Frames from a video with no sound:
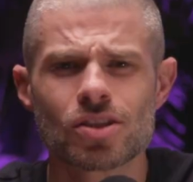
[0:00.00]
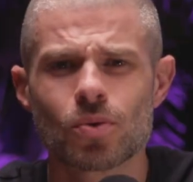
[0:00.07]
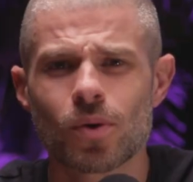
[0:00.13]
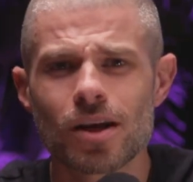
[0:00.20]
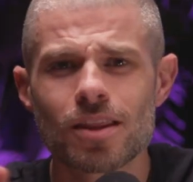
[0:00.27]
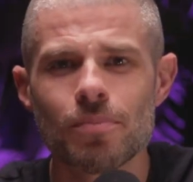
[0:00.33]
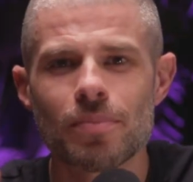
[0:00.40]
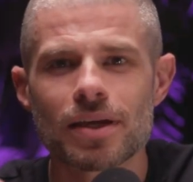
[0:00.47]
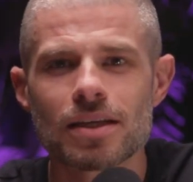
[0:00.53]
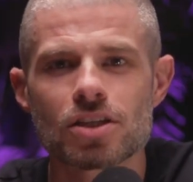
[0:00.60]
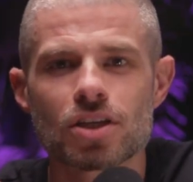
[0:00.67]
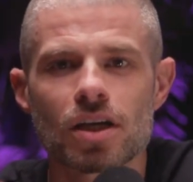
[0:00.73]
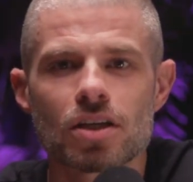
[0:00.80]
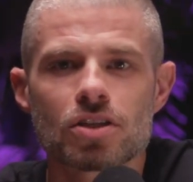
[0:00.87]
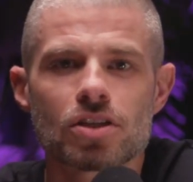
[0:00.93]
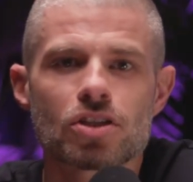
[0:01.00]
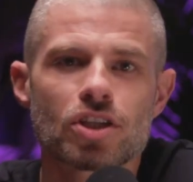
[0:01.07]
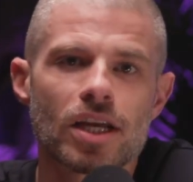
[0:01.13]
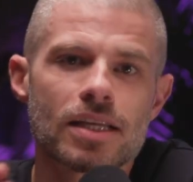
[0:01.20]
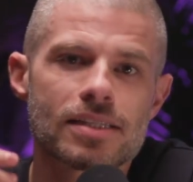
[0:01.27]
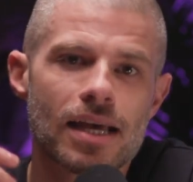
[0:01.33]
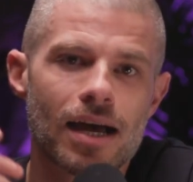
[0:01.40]
So one of the biggest challenges
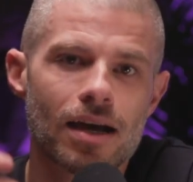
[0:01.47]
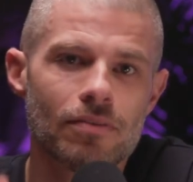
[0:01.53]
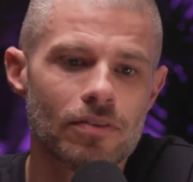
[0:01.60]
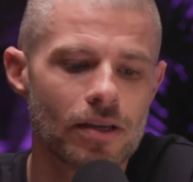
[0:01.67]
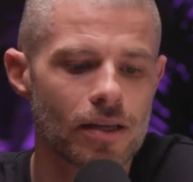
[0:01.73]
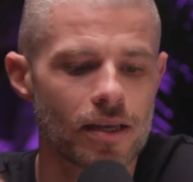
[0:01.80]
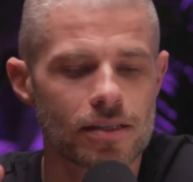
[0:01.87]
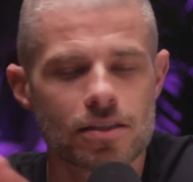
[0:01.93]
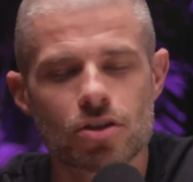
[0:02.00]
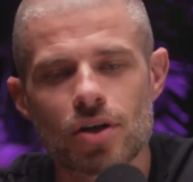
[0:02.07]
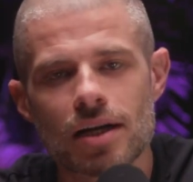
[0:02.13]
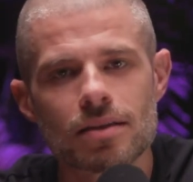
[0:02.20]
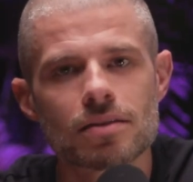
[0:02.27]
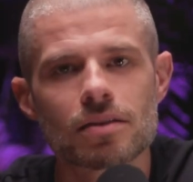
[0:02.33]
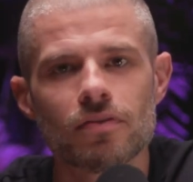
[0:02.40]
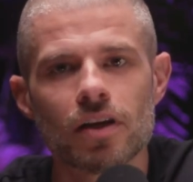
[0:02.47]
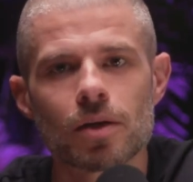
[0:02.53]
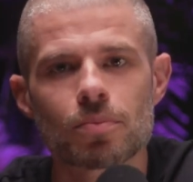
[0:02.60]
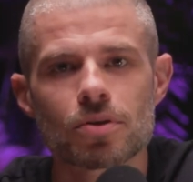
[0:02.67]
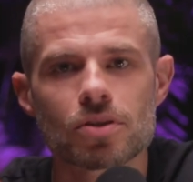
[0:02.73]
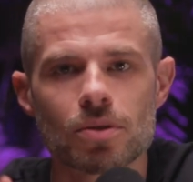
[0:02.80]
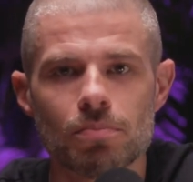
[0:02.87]
chains have is attracting
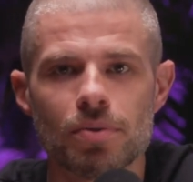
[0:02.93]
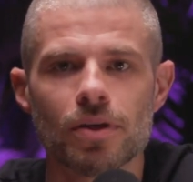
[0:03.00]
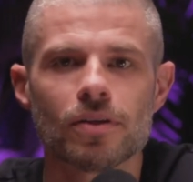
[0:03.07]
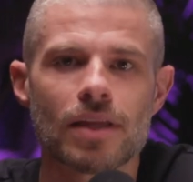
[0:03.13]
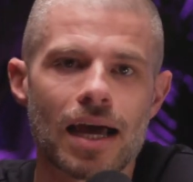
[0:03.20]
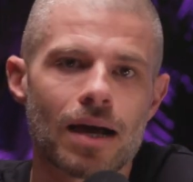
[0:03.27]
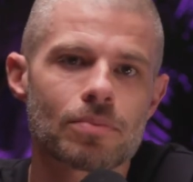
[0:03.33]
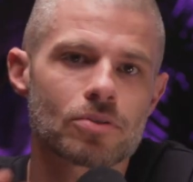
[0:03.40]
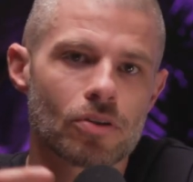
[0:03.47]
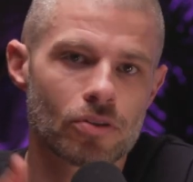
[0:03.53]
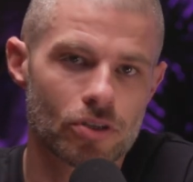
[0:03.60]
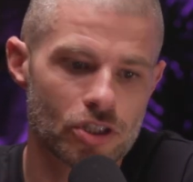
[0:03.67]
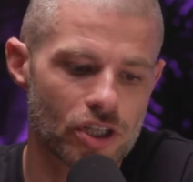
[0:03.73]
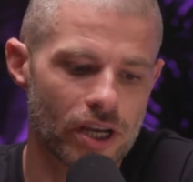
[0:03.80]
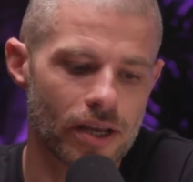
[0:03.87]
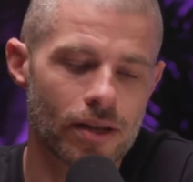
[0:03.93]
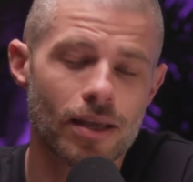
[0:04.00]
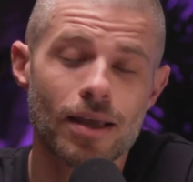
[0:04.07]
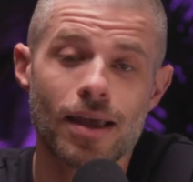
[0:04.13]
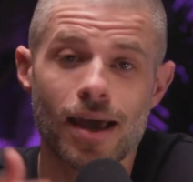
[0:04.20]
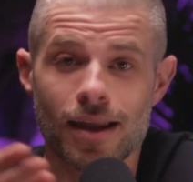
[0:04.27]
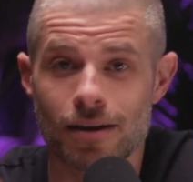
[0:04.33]
developers to build apps on their chain.
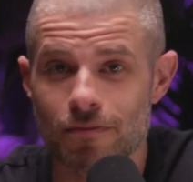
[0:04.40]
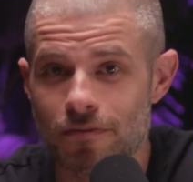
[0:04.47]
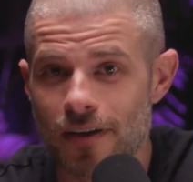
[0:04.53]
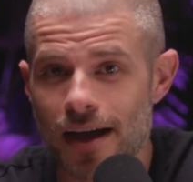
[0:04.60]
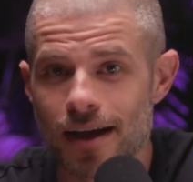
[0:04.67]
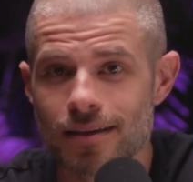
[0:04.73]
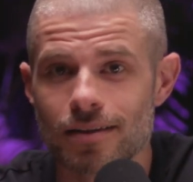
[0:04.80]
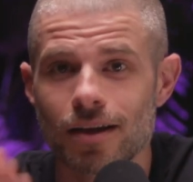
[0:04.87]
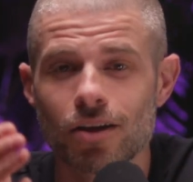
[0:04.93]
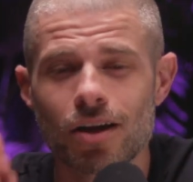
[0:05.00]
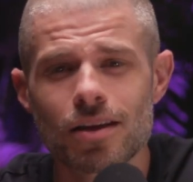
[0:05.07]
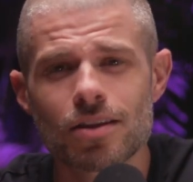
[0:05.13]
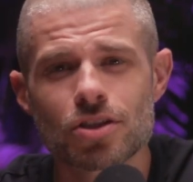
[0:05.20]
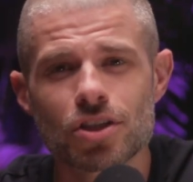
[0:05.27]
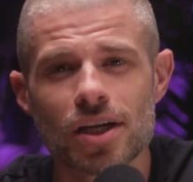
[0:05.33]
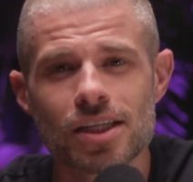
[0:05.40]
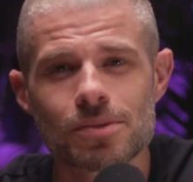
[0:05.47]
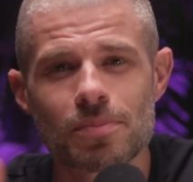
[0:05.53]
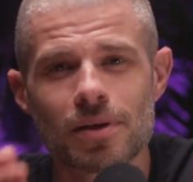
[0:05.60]
And in fact, a lot of the chains